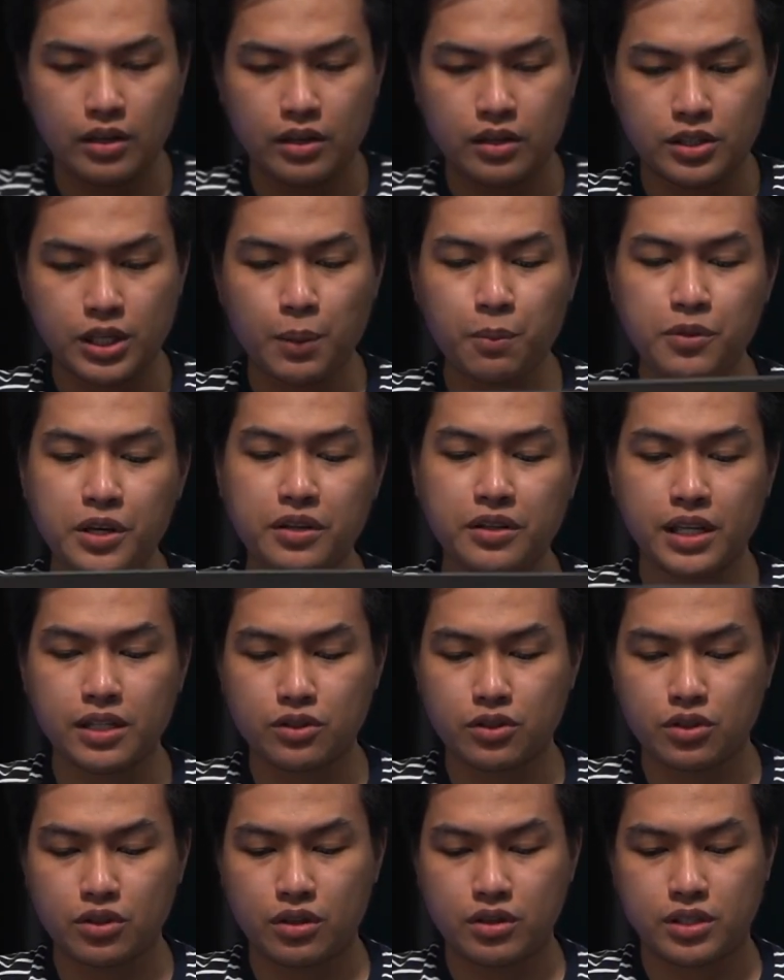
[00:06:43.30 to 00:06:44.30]
Some
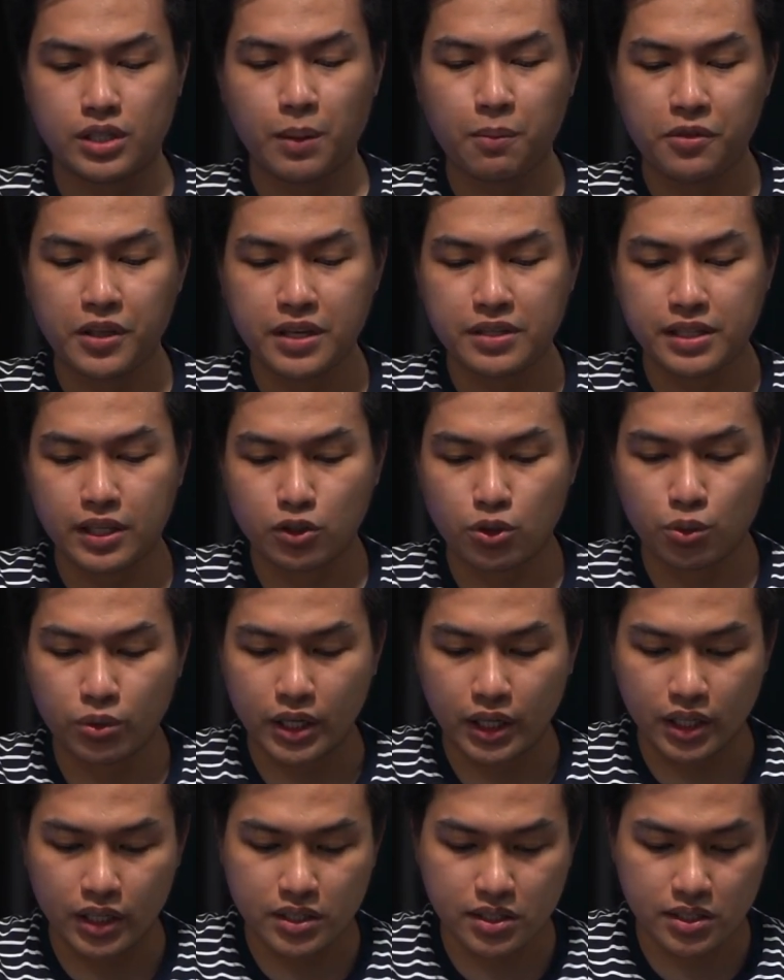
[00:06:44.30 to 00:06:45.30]
things that you
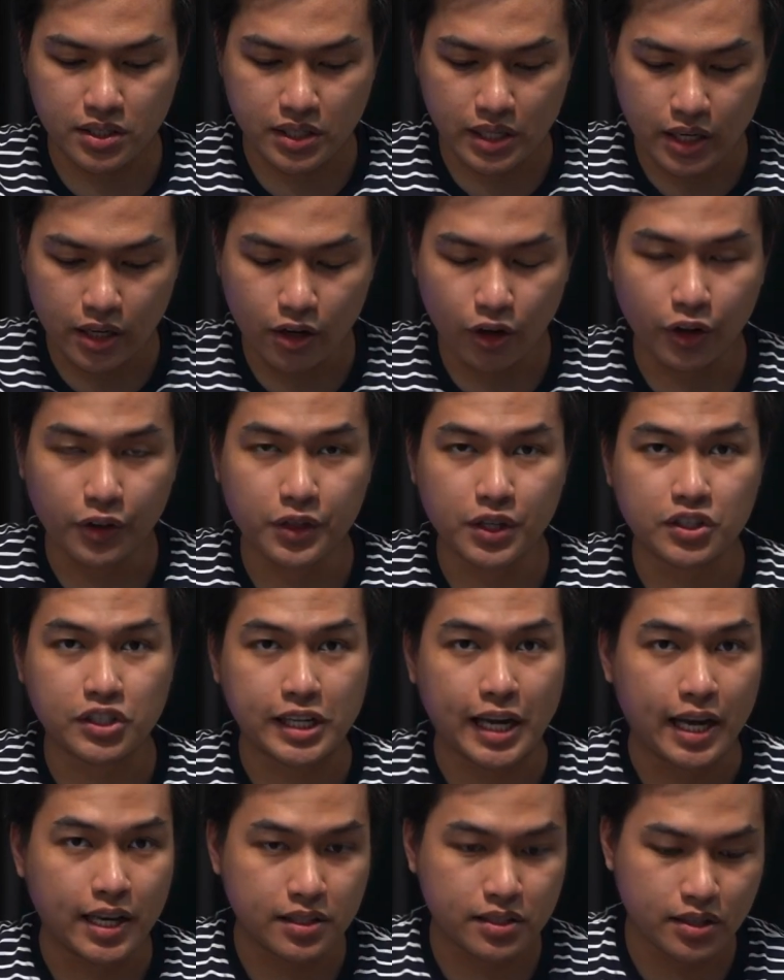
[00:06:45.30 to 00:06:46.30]
cannot see on the
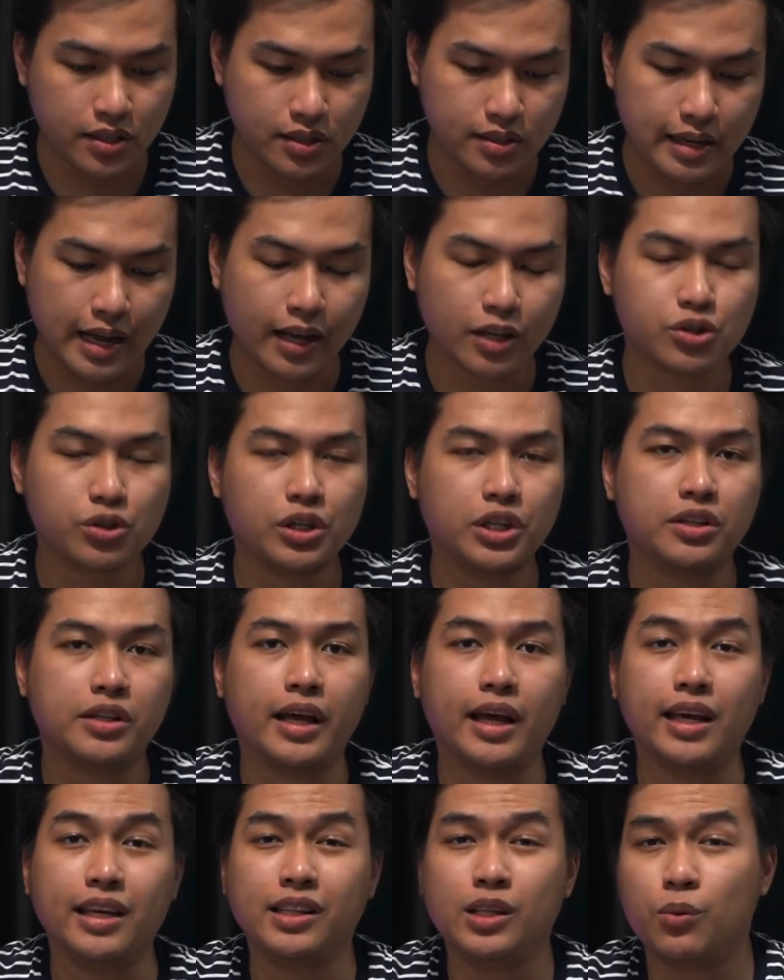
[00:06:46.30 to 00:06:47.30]
chassis is actually the
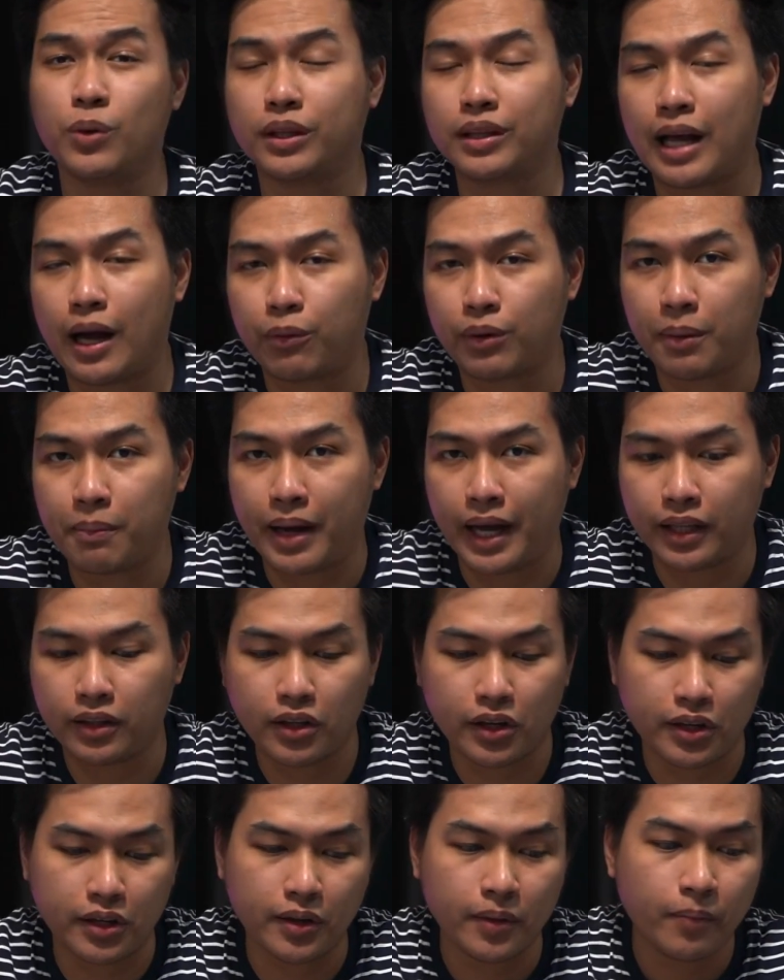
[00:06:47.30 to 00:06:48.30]
80 watt-hour
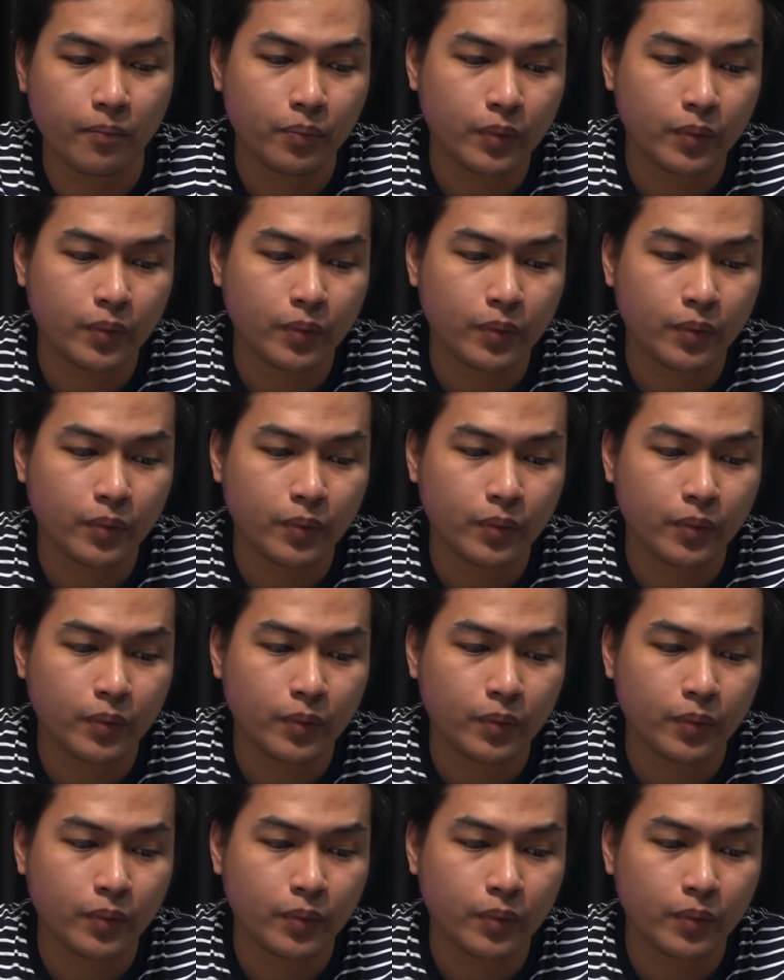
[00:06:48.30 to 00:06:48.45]
battery.